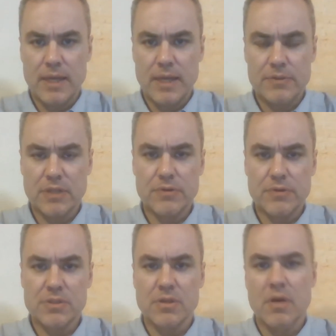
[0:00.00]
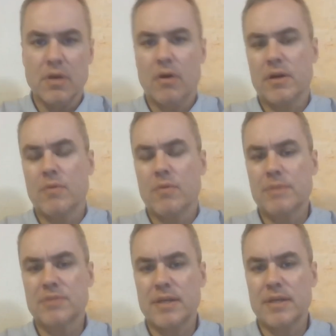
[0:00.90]
and there's others on our
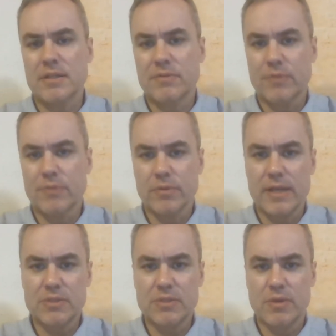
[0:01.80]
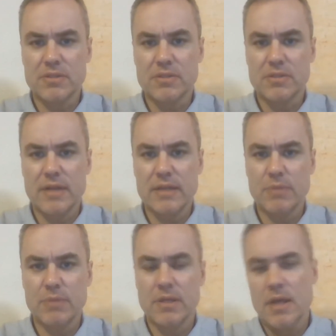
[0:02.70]
website and the frequently asked questions
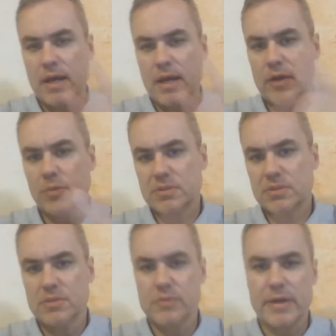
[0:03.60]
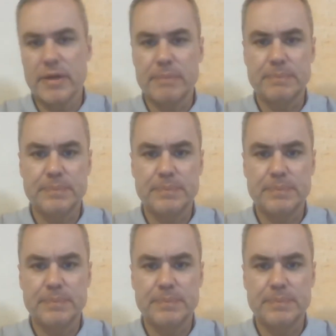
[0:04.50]
document. I hope to see you there.